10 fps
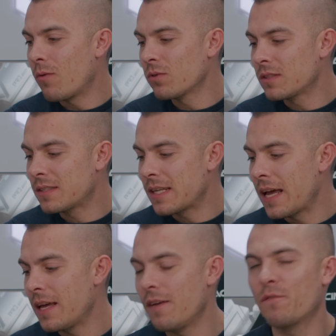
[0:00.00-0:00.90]
I would
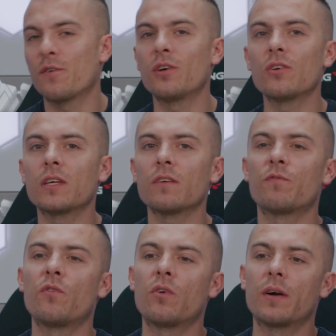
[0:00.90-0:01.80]
say if you're looking
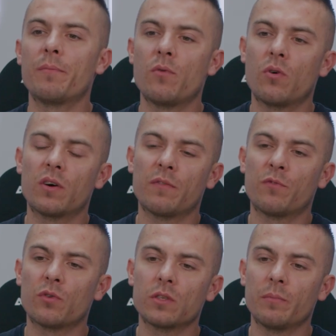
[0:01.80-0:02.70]
for a more
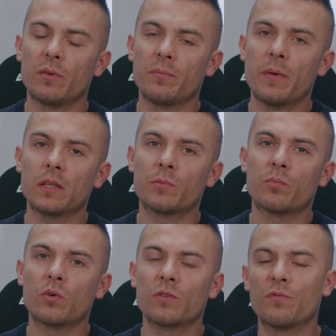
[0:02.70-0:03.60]
affordable
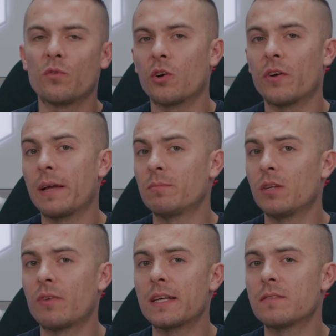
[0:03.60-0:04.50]
motherboard for your AMD
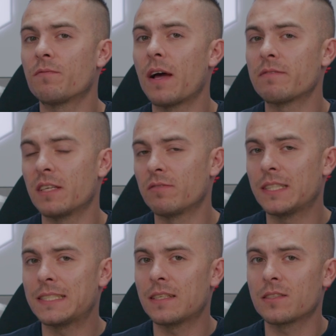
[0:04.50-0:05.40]
Ryzen 5
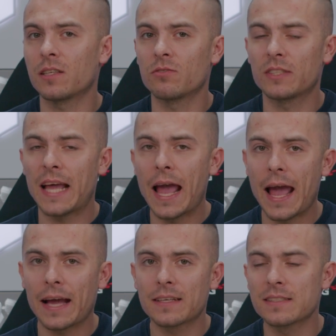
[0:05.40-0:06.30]

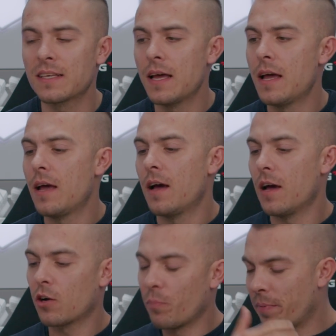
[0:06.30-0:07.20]
7600X
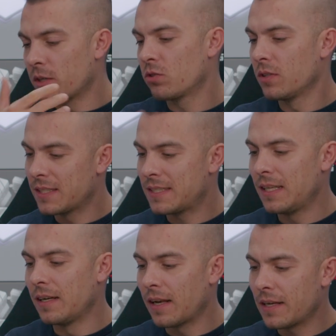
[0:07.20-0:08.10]
compared to the
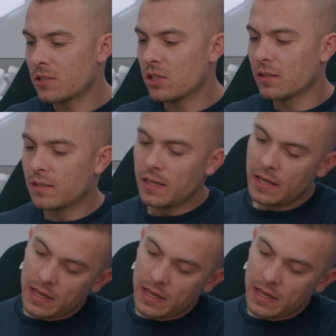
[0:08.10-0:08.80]
Steel Legend,